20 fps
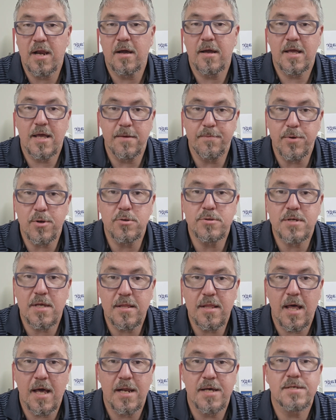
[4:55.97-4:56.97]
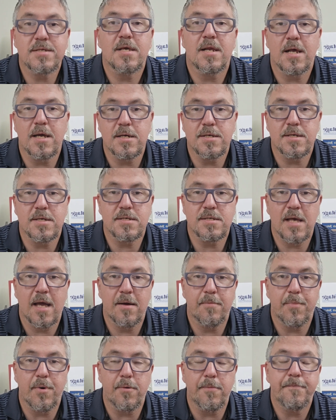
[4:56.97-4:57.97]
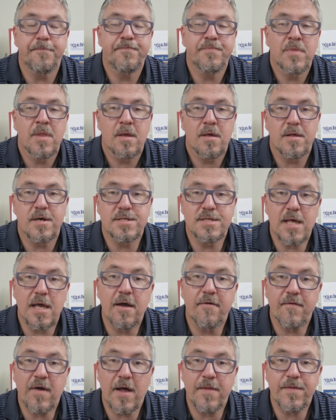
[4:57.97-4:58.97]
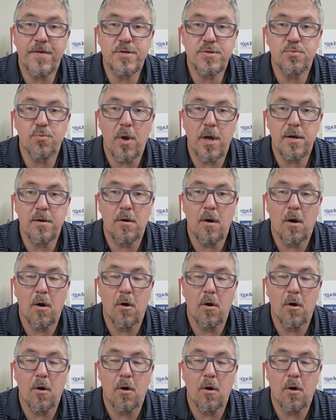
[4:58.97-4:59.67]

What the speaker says: I keep using that as today's example. Let's say I've got this rental